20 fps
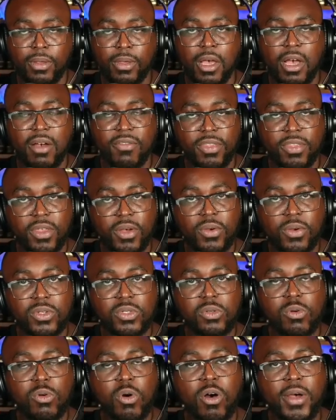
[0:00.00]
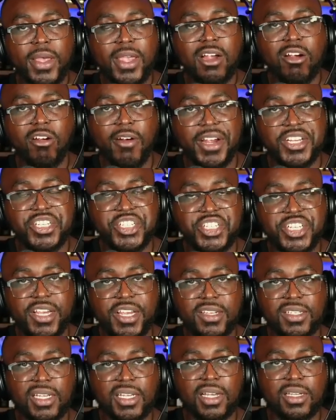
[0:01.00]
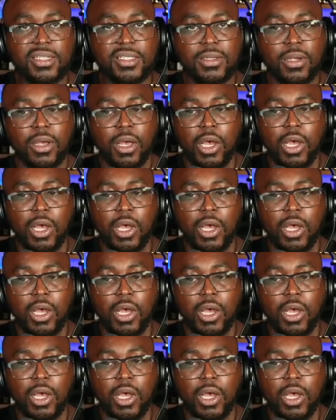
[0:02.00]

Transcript: of those who are in Christ Jesus,